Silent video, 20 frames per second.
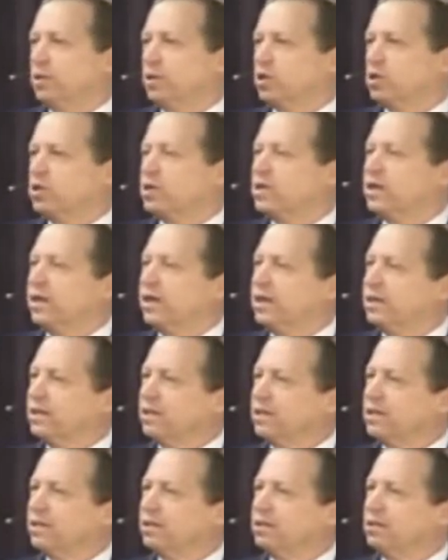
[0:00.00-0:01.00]
But it's the
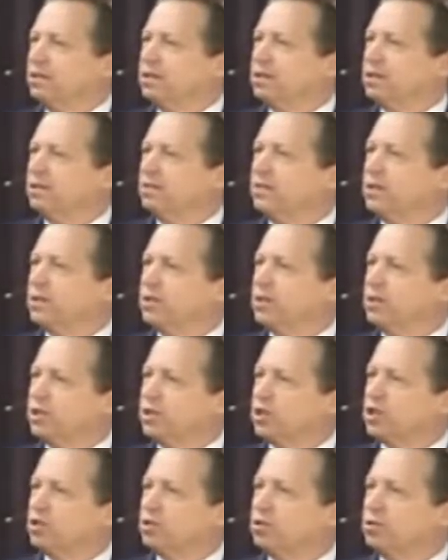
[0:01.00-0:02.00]
idea of a
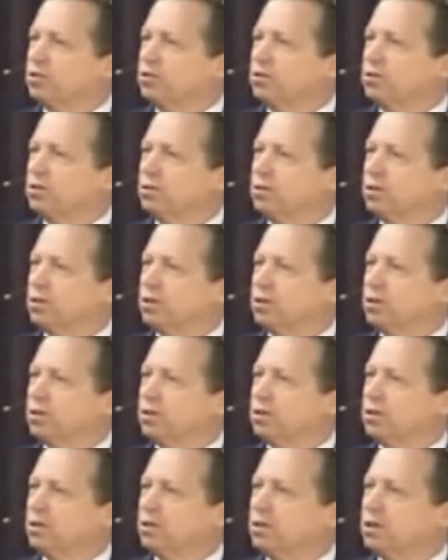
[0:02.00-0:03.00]
clinician
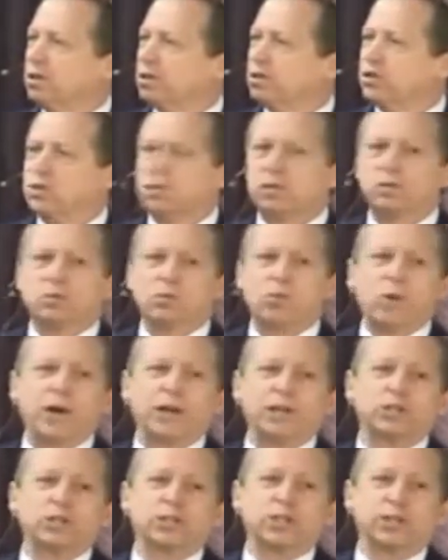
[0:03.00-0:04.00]
as a
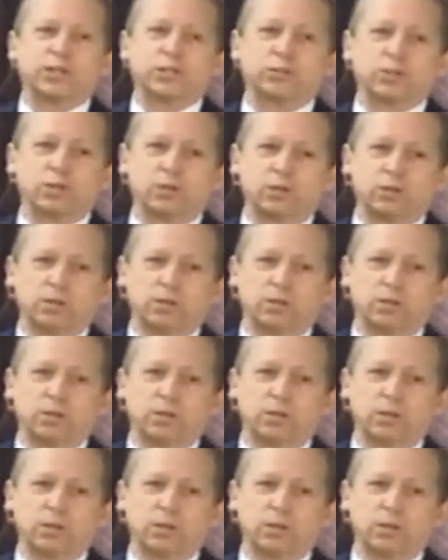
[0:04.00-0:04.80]
wise counselor.